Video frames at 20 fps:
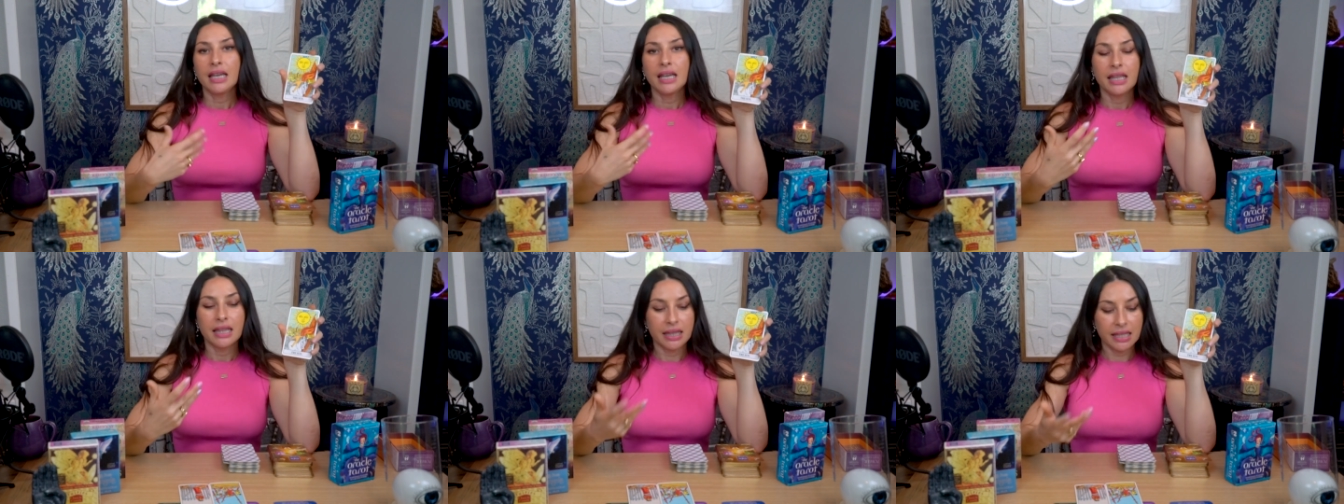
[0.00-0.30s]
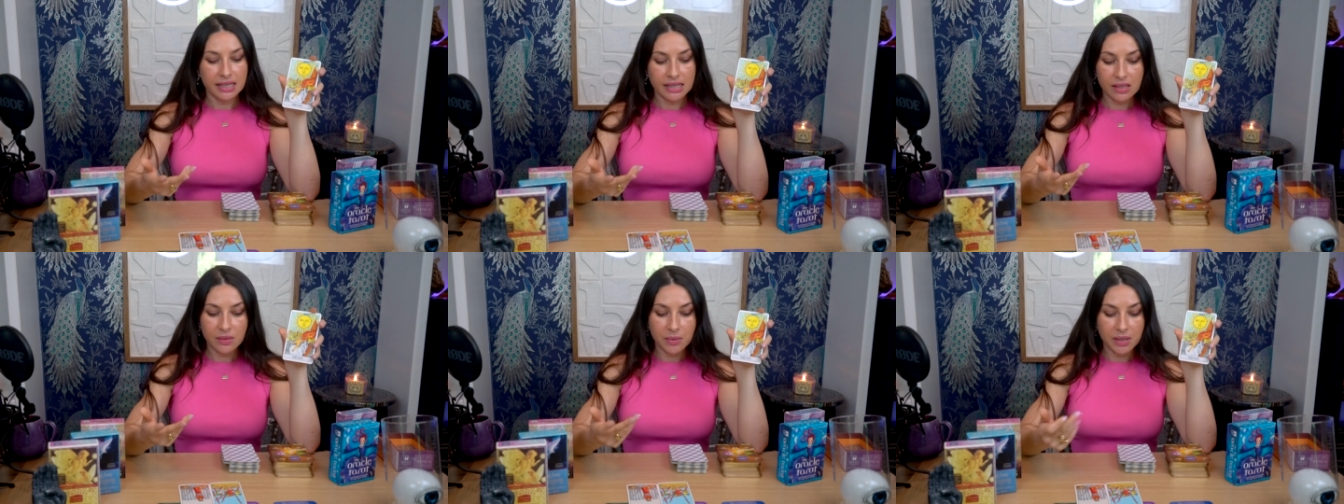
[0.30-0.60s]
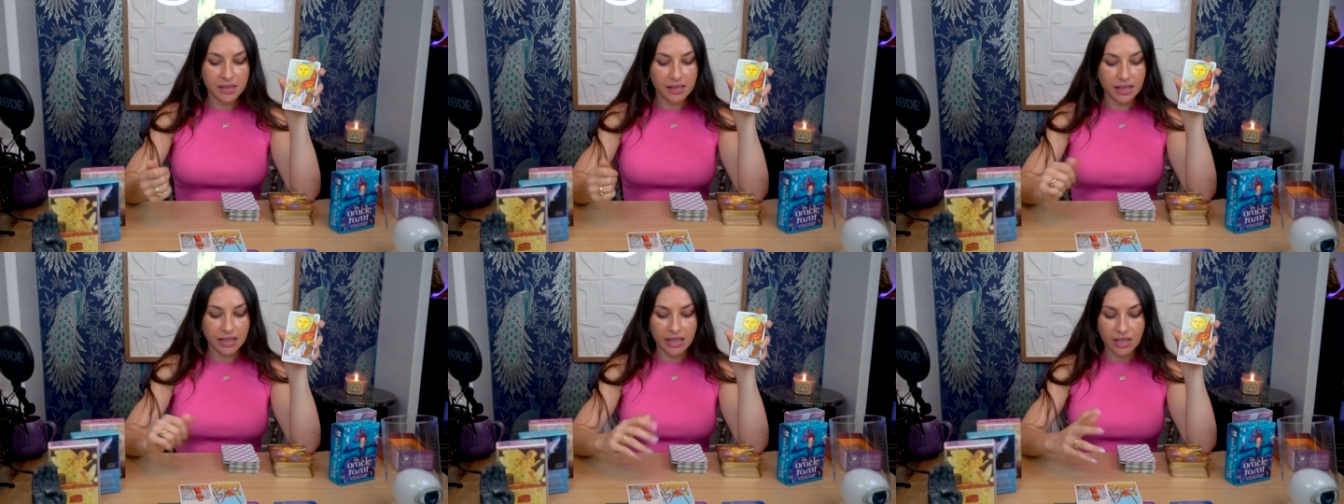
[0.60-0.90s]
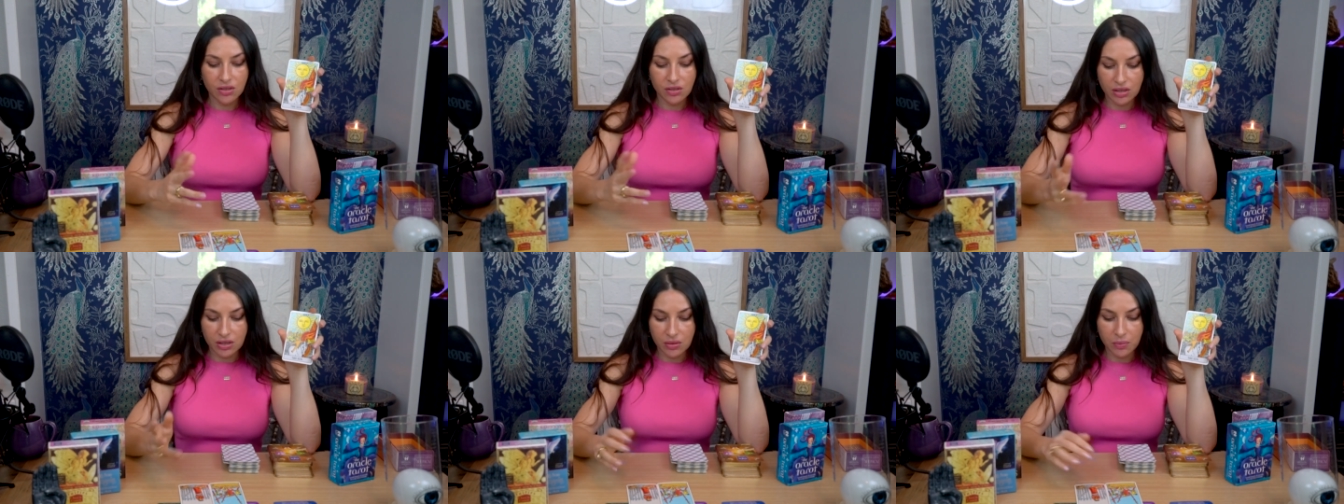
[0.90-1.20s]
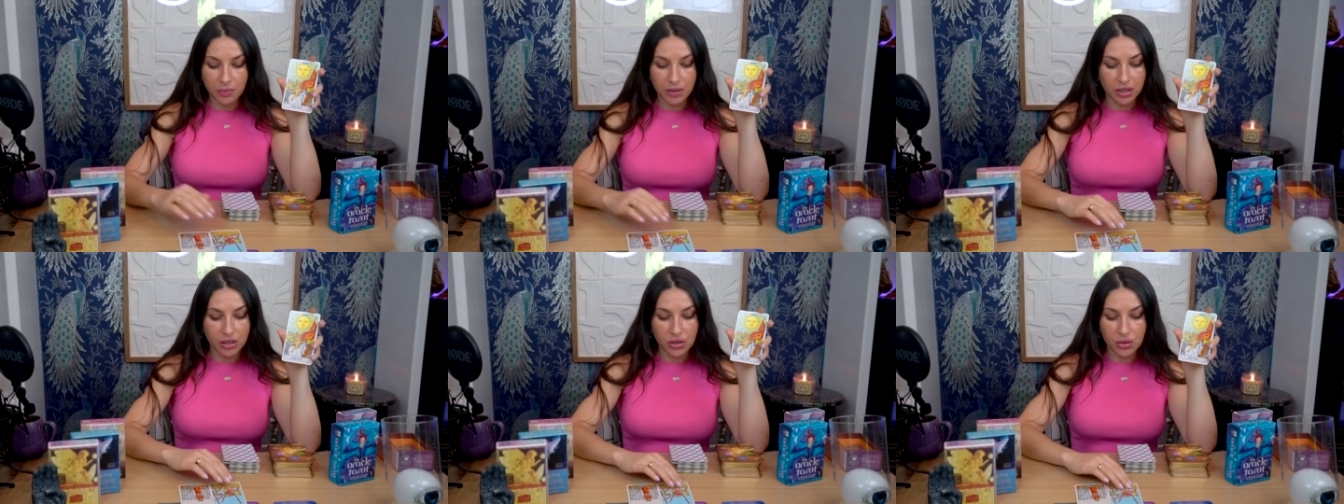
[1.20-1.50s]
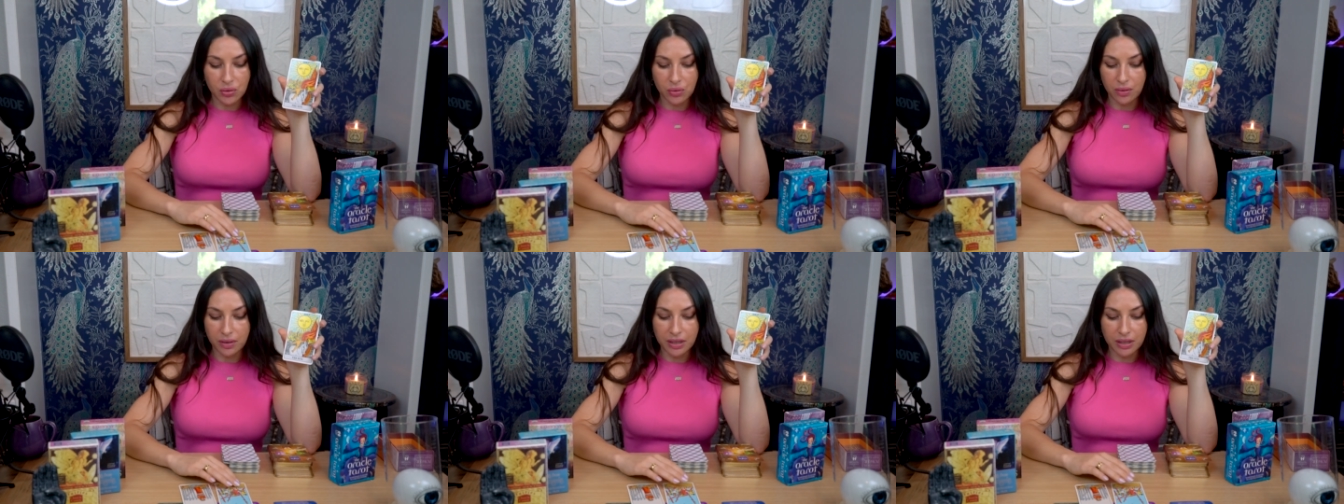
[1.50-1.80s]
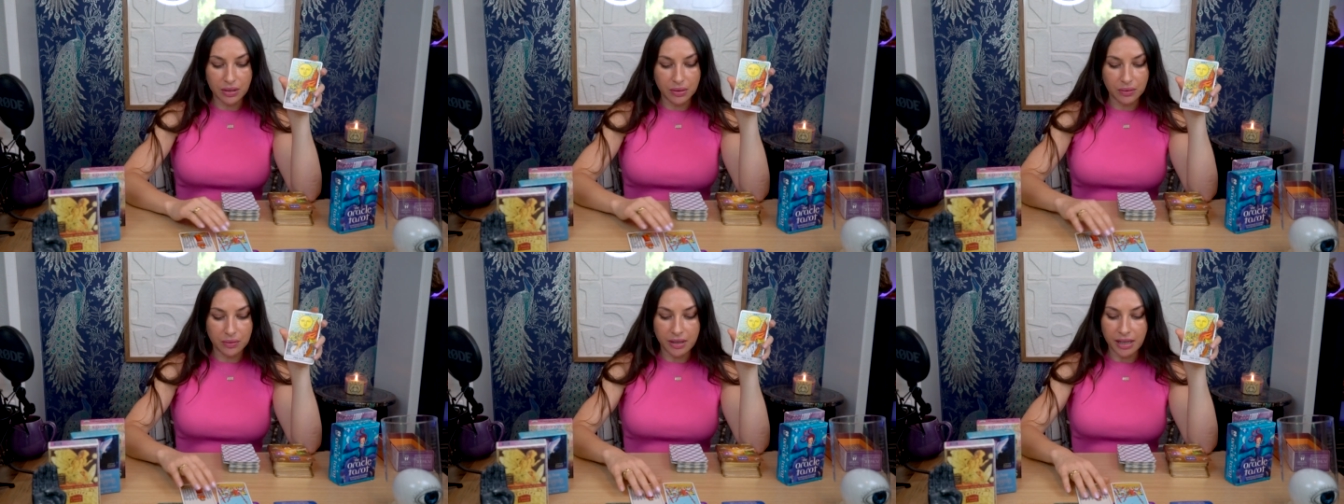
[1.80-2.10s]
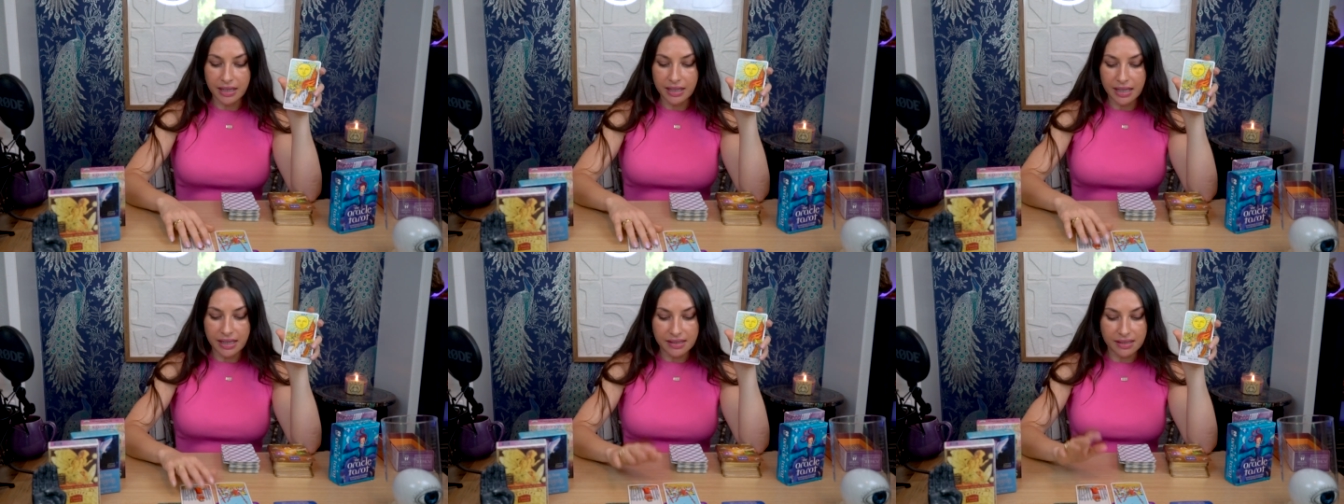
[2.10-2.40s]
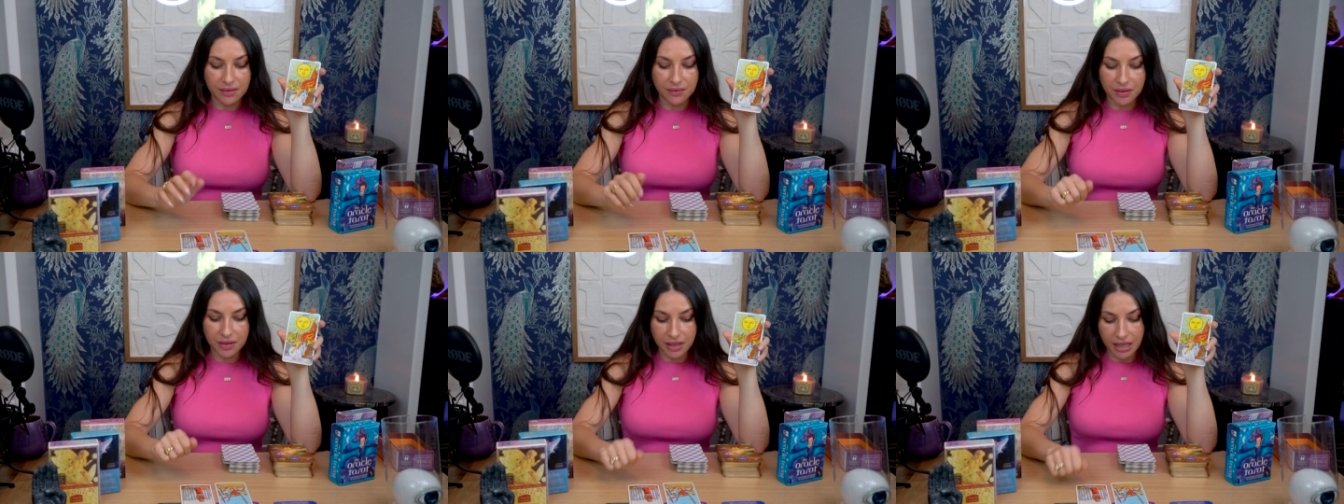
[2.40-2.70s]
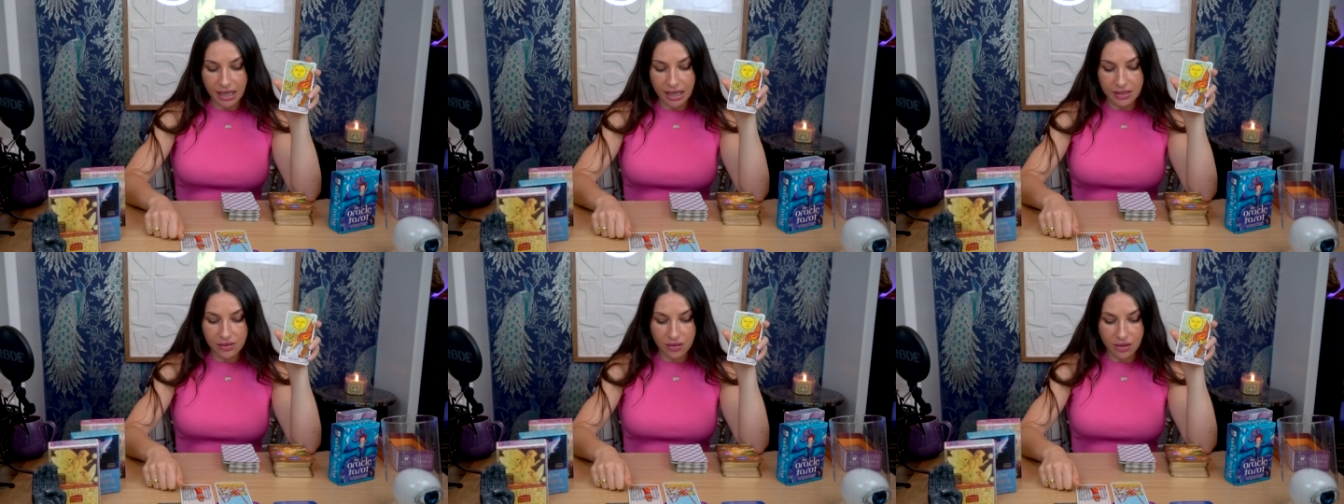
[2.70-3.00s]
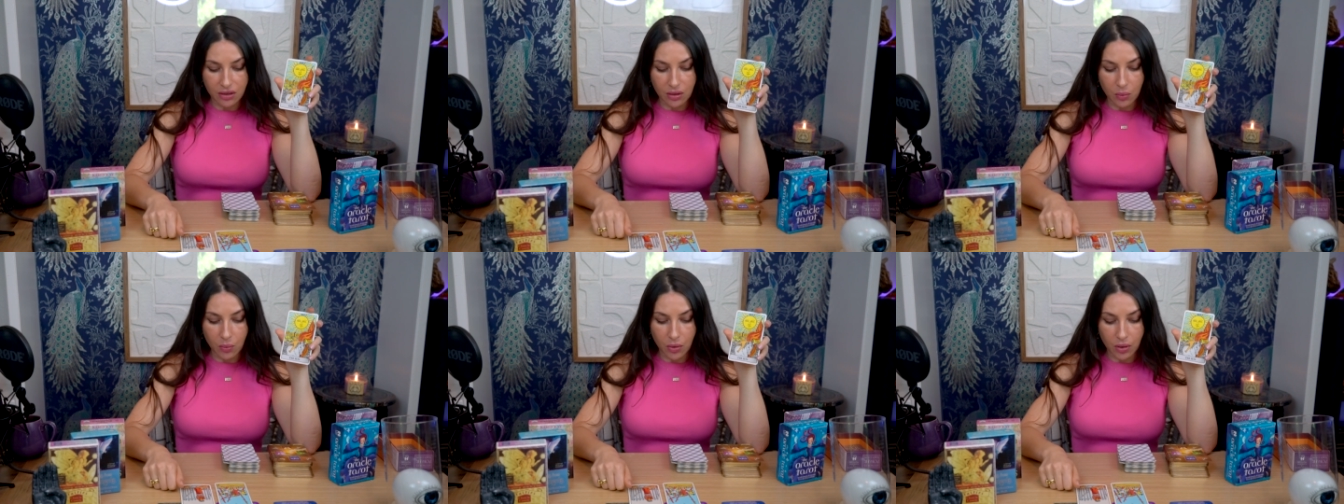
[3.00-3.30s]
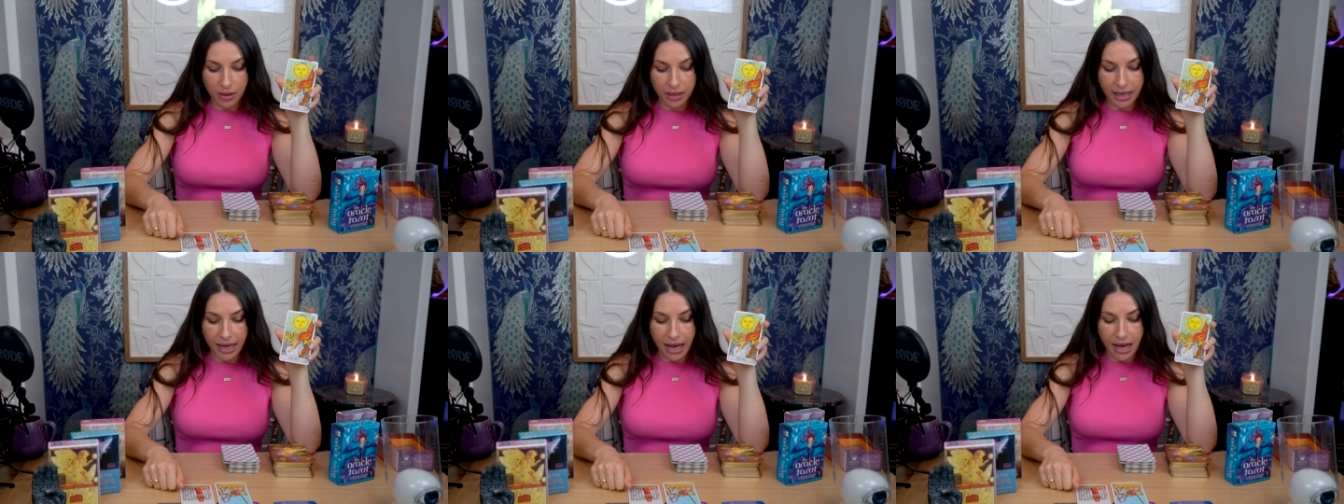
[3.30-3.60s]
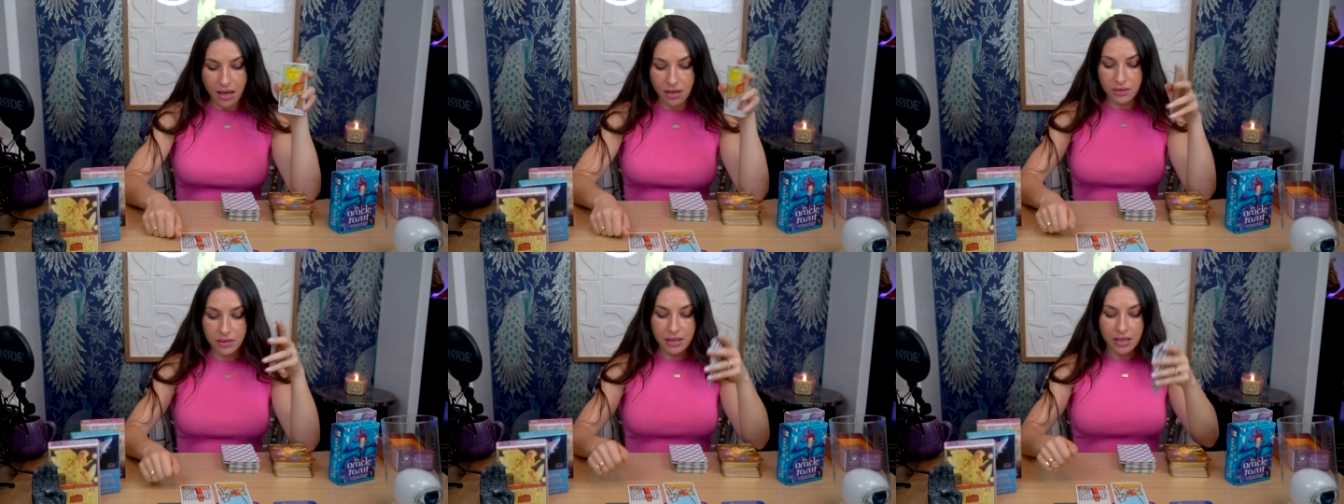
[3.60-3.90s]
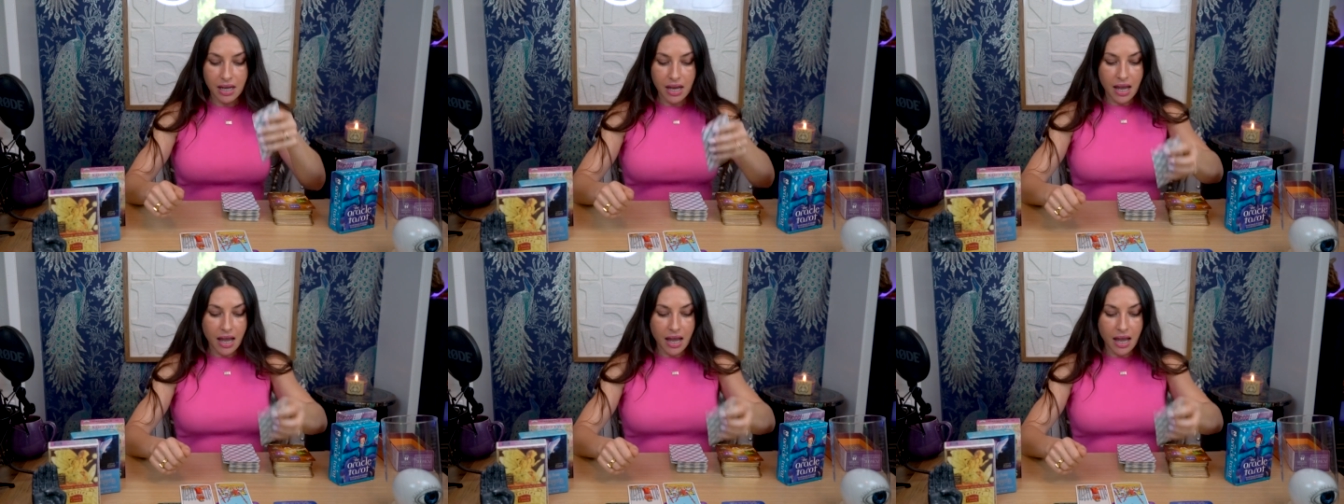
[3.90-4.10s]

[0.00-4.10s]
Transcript: This is once again just reassuring you that yes, everything is going to work out.